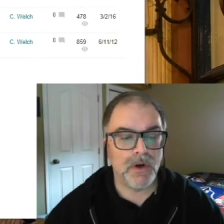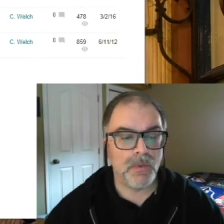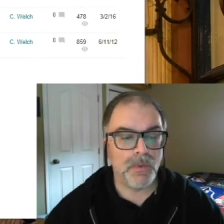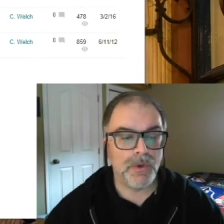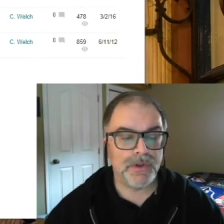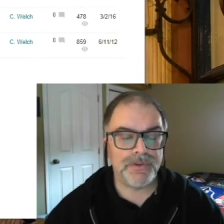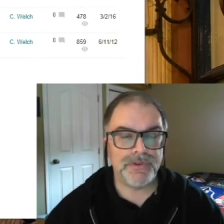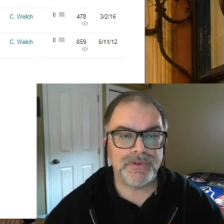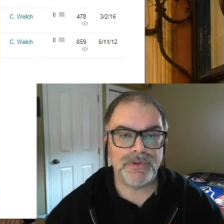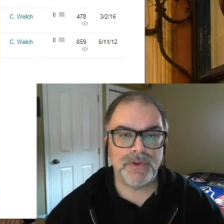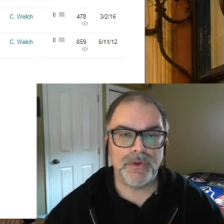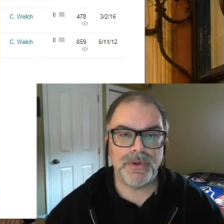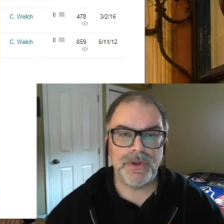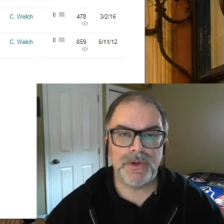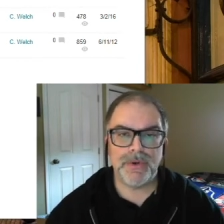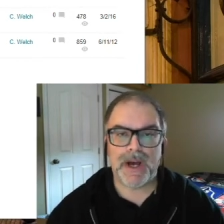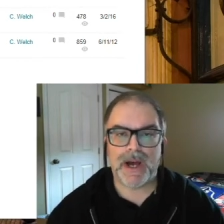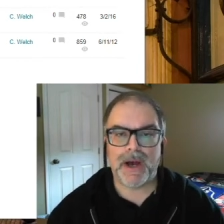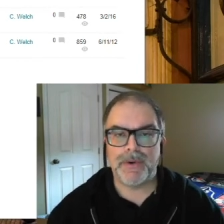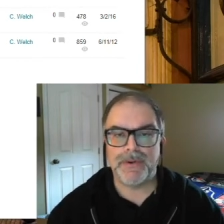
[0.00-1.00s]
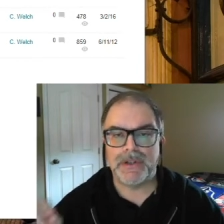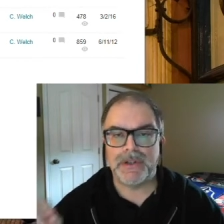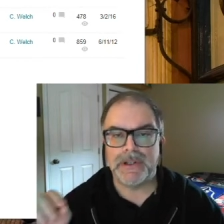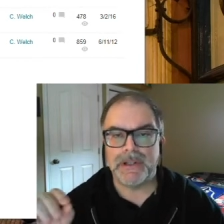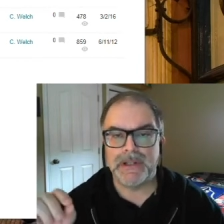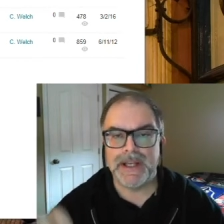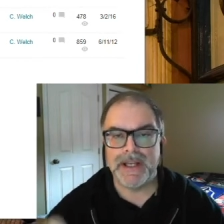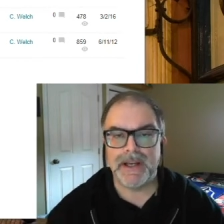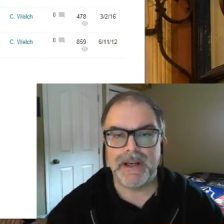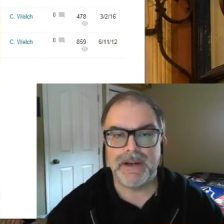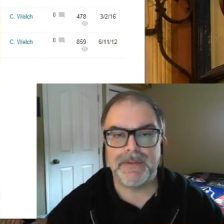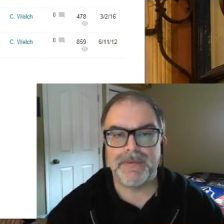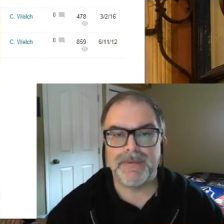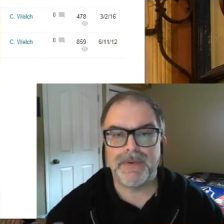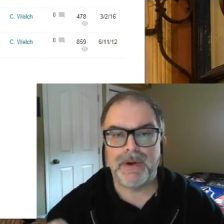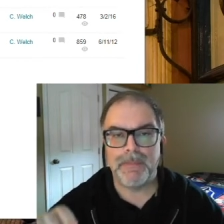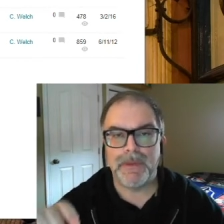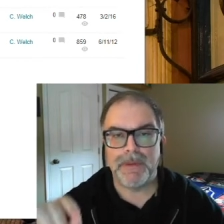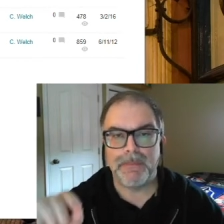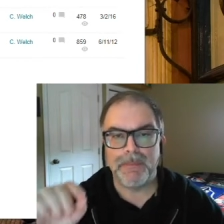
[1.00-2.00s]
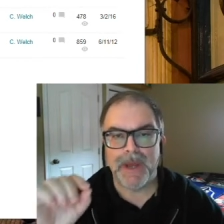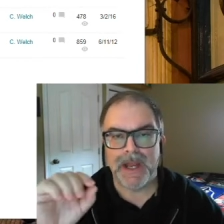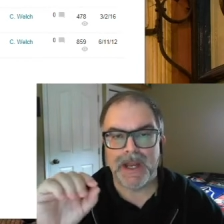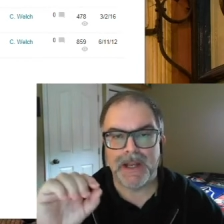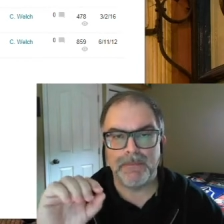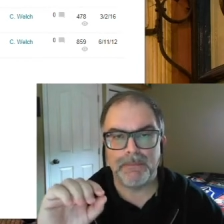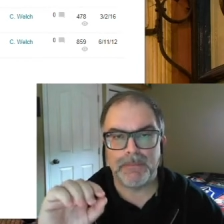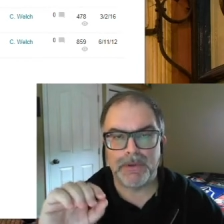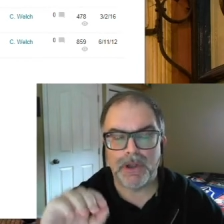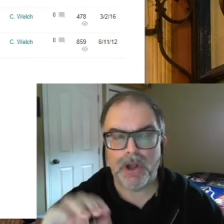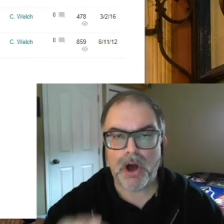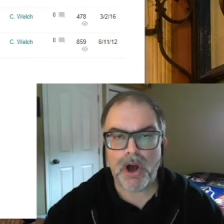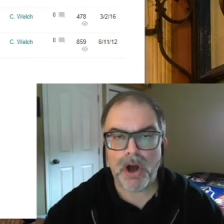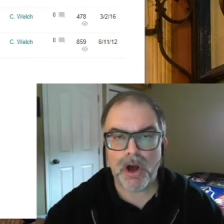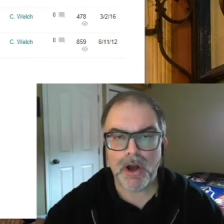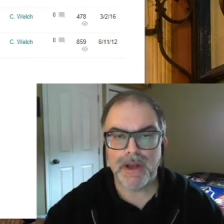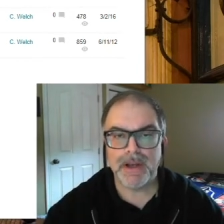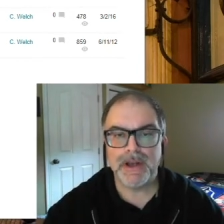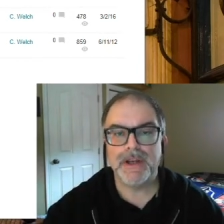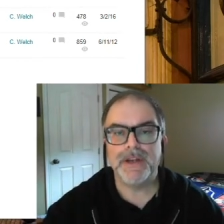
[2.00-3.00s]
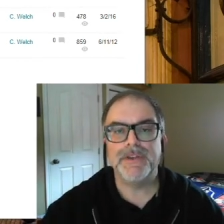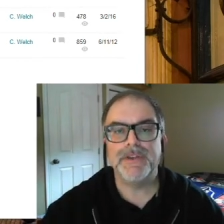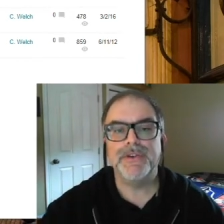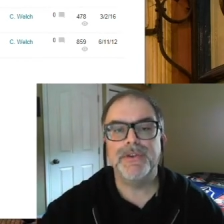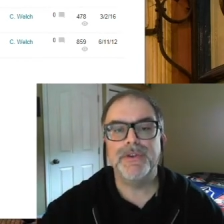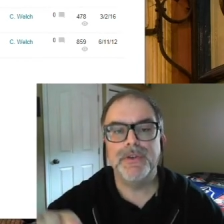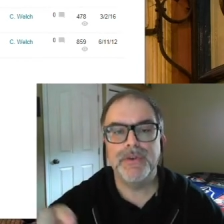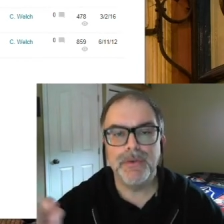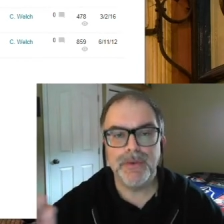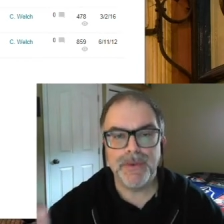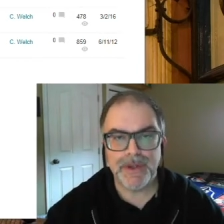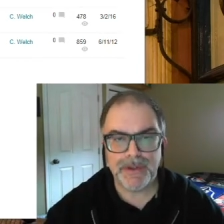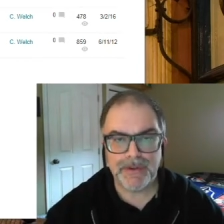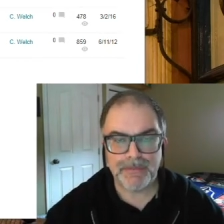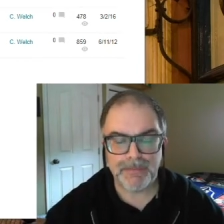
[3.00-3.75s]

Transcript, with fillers: We'll show you how to link from the main blog to these